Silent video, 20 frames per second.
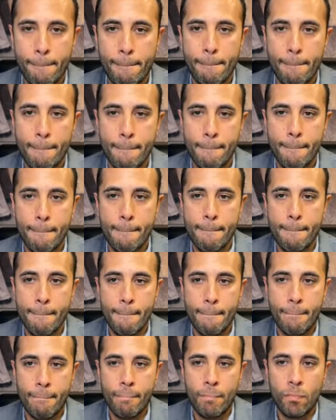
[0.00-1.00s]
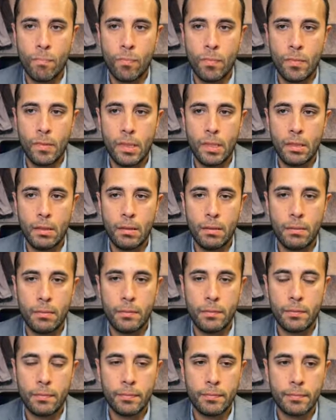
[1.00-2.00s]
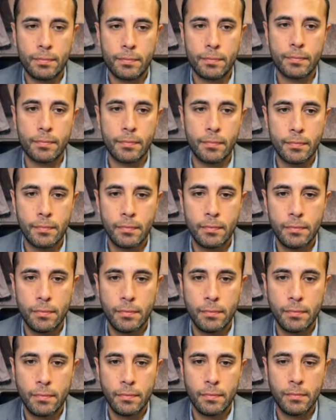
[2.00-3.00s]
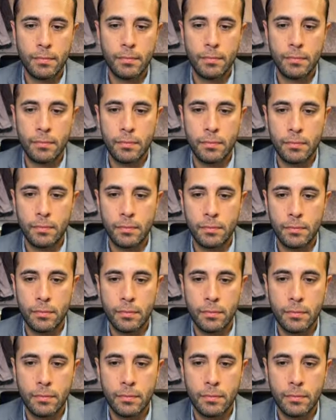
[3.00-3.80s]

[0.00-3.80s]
The person shown says nothing.